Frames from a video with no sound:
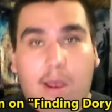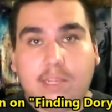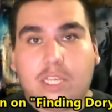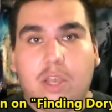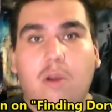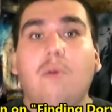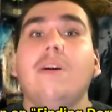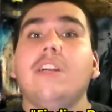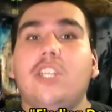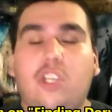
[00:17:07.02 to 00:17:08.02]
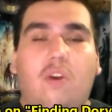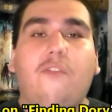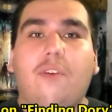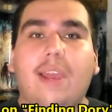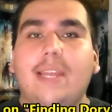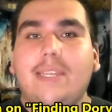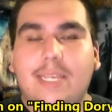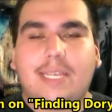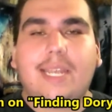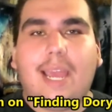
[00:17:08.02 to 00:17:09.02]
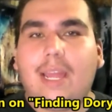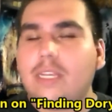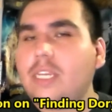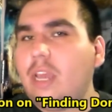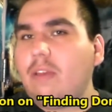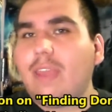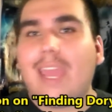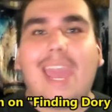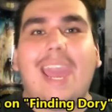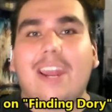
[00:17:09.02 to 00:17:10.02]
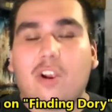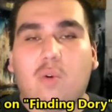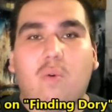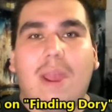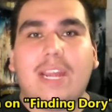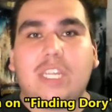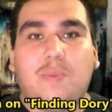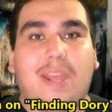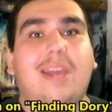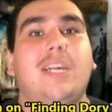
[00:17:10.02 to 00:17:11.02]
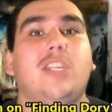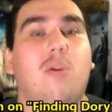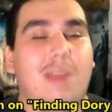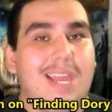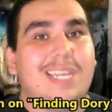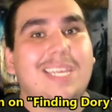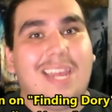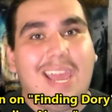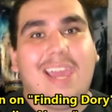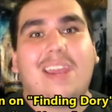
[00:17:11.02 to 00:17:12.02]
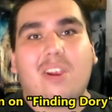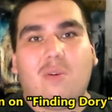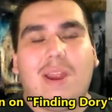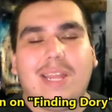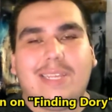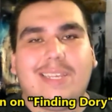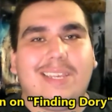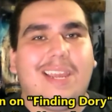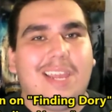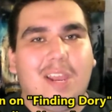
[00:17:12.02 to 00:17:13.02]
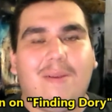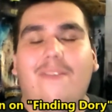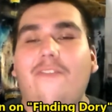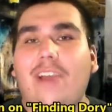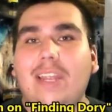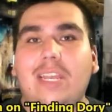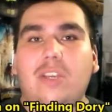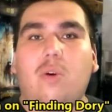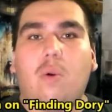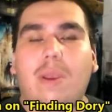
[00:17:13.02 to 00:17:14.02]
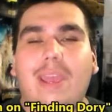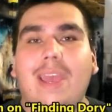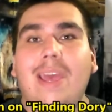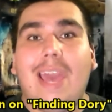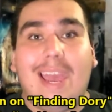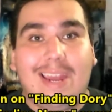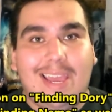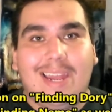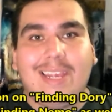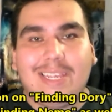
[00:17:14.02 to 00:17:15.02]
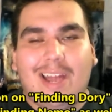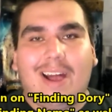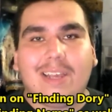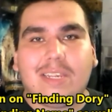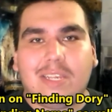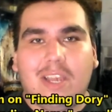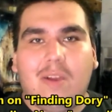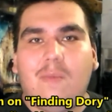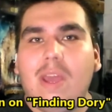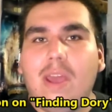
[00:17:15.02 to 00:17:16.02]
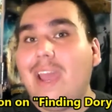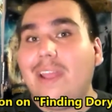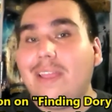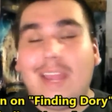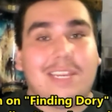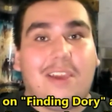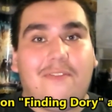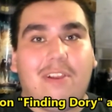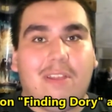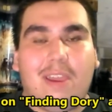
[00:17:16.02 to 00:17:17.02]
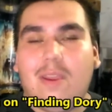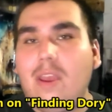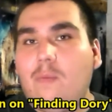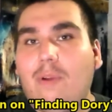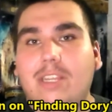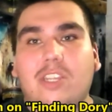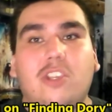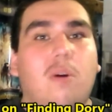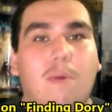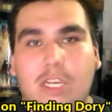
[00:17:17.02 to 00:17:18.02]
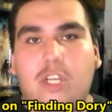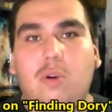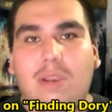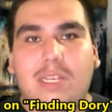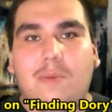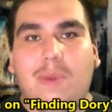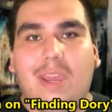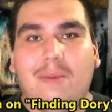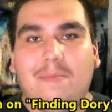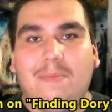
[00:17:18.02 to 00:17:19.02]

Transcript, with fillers: Also, don't forget to stay until the end credits because there is an end credits scene here in Finding Dory and it is awesome and that definitely brought so much joy to me.